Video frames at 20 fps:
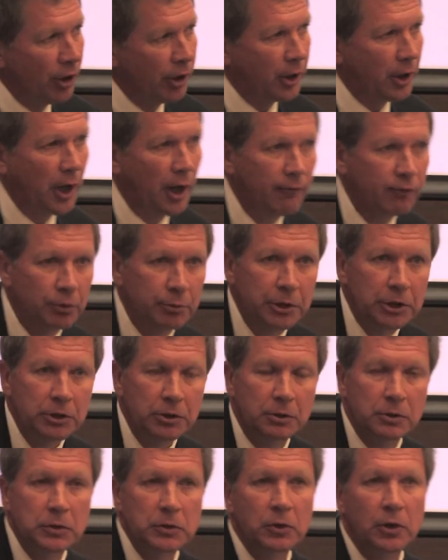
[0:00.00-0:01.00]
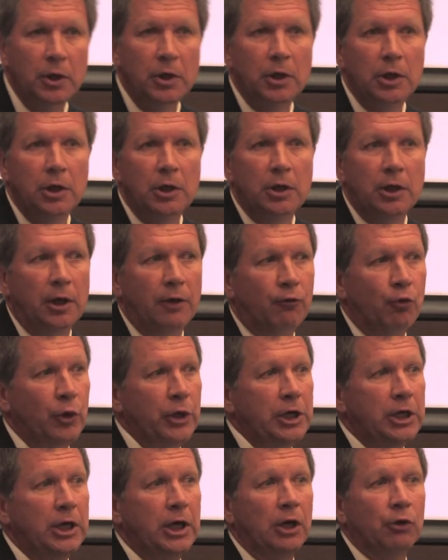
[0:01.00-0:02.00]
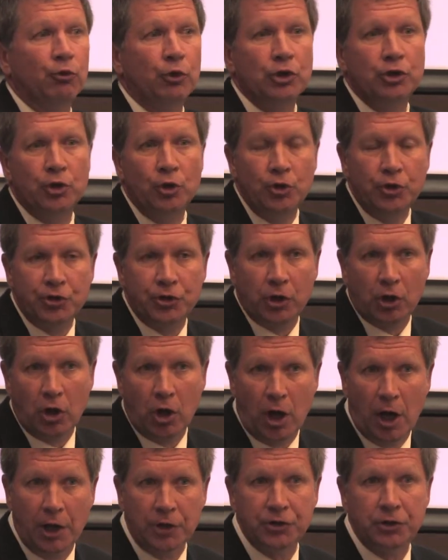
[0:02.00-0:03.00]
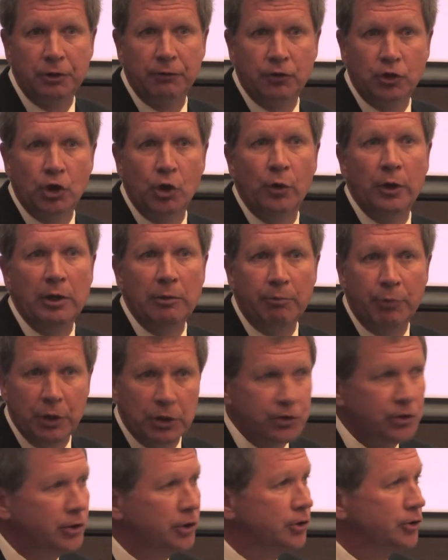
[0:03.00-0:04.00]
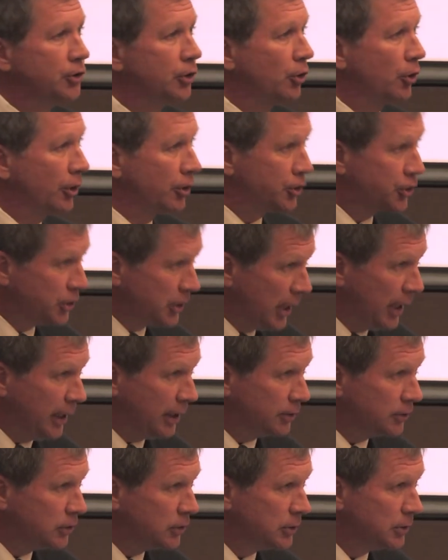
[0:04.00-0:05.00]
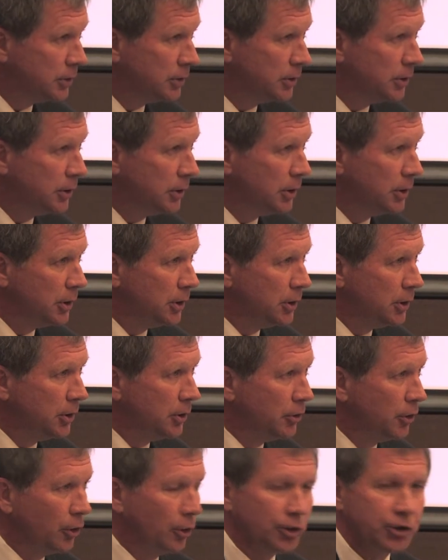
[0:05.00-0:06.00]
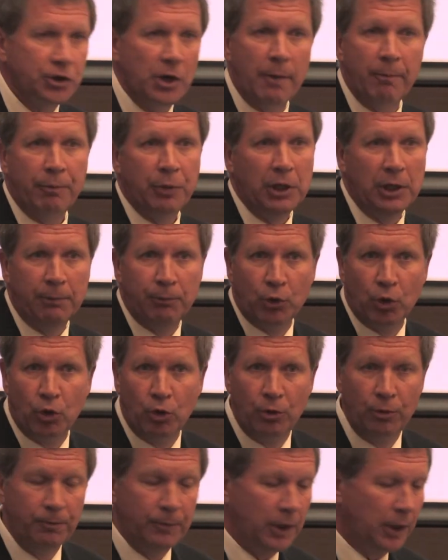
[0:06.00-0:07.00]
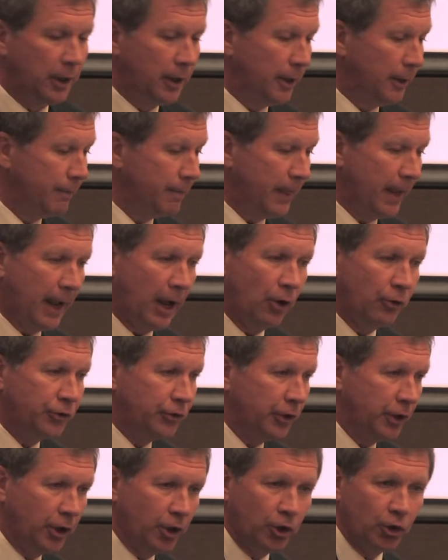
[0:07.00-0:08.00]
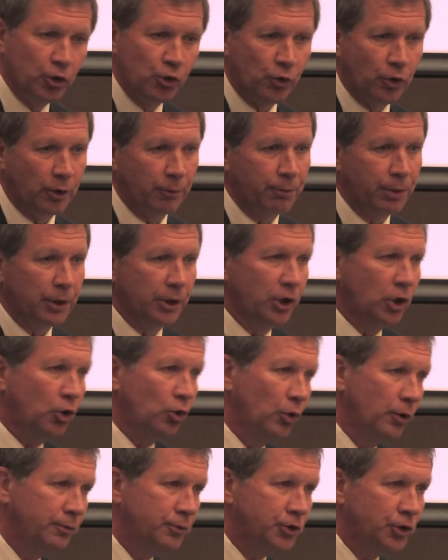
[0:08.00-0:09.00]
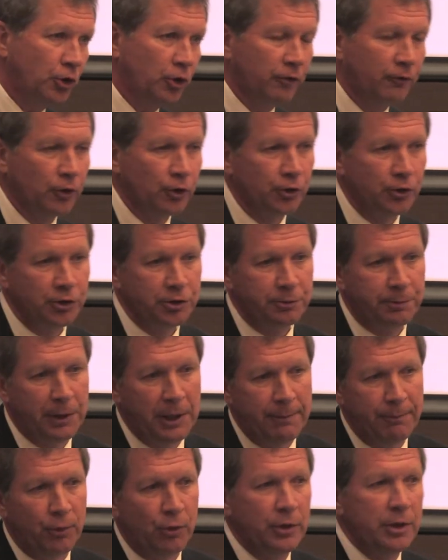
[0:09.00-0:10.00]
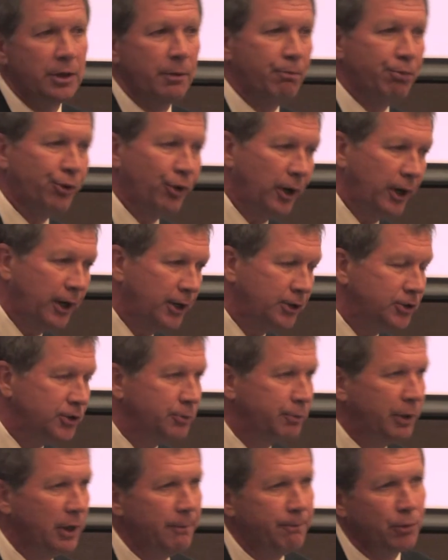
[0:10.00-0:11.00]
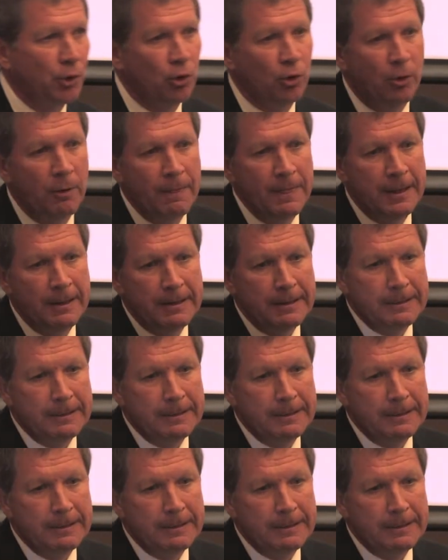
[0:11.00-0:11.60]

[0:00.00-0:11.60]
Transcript: our government, if we can reduce the cost of doing business in our state. There are some people out there who are political observers, people in the press, people,